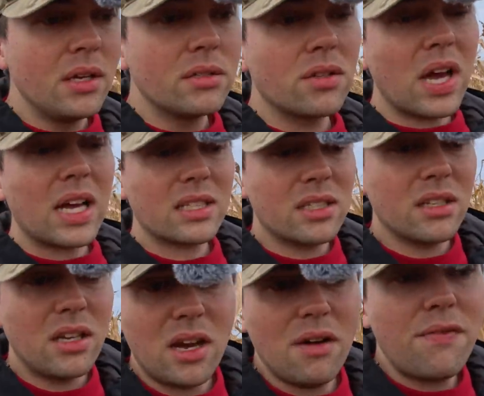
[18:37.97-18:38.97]
So that's
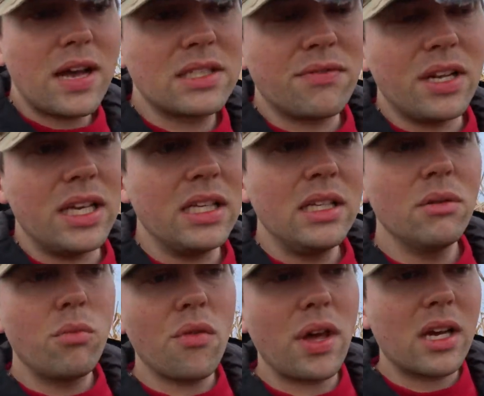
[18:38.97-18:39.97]
effectively
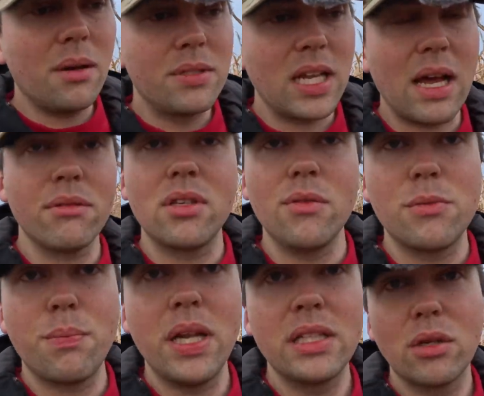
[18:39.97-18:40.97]
what that comes down to, is
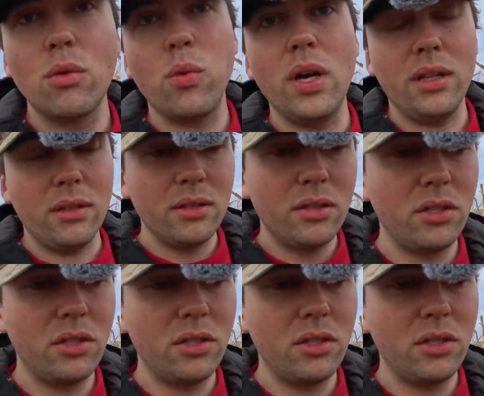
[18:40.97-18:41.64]
political will.